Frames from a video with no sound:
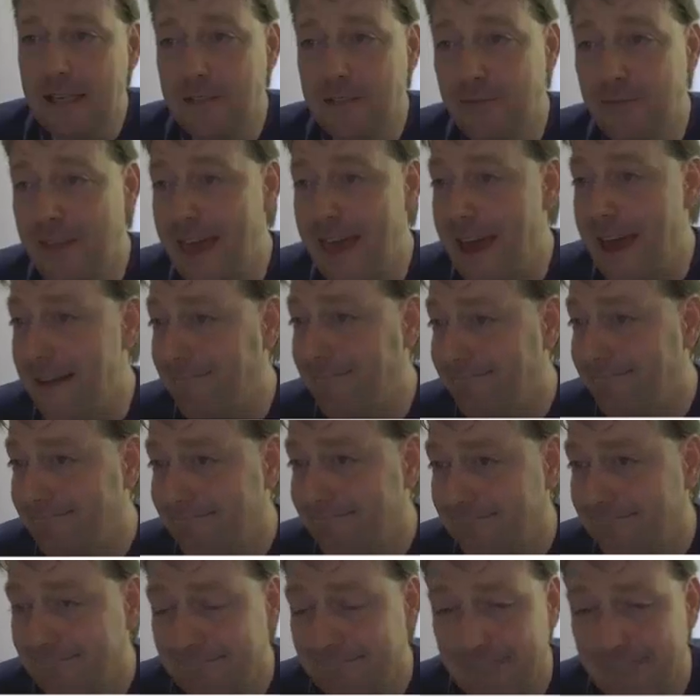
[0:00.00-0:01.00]
for that.
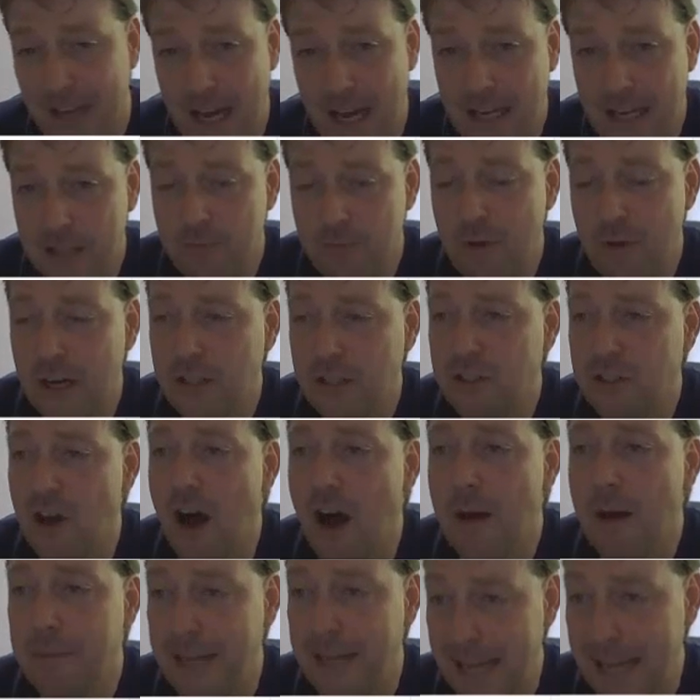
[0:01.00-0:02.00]
I just want to
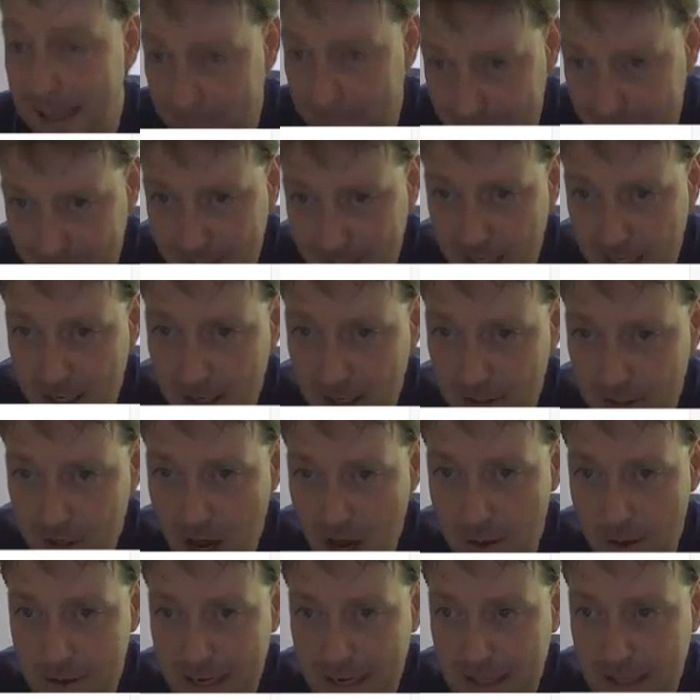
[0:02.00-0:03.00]

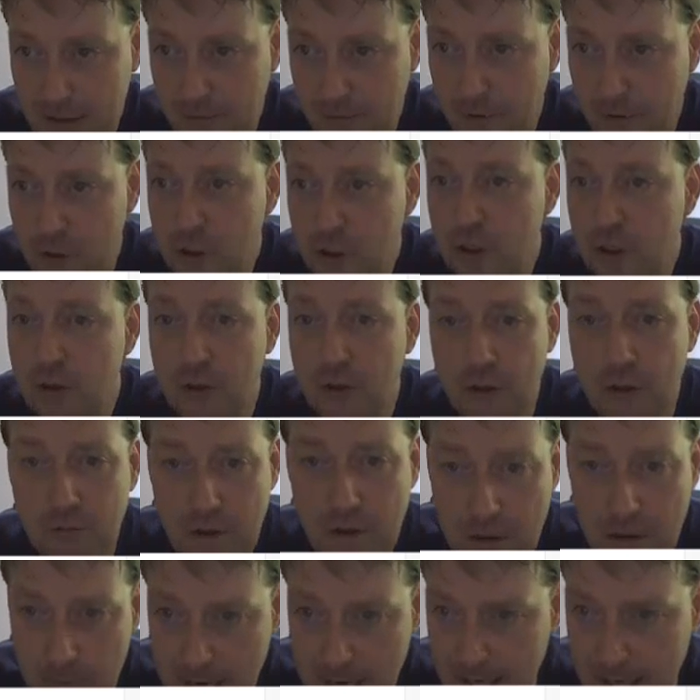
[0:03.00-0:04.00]
dominate the first 2 to
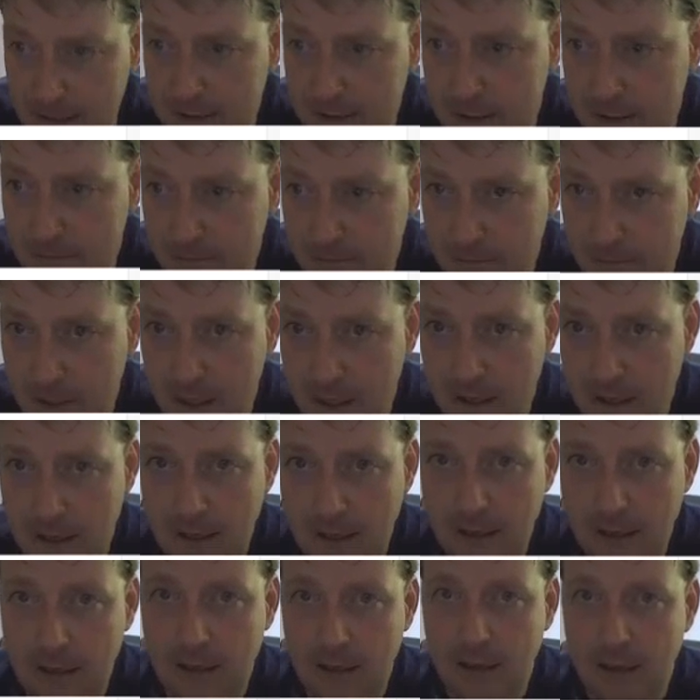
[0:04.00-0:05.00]
3 weeks.
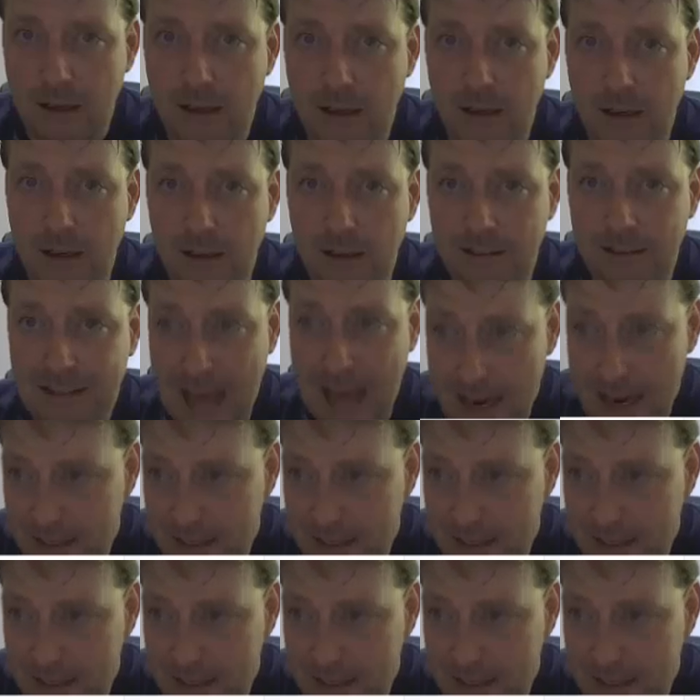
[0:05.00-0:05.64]
That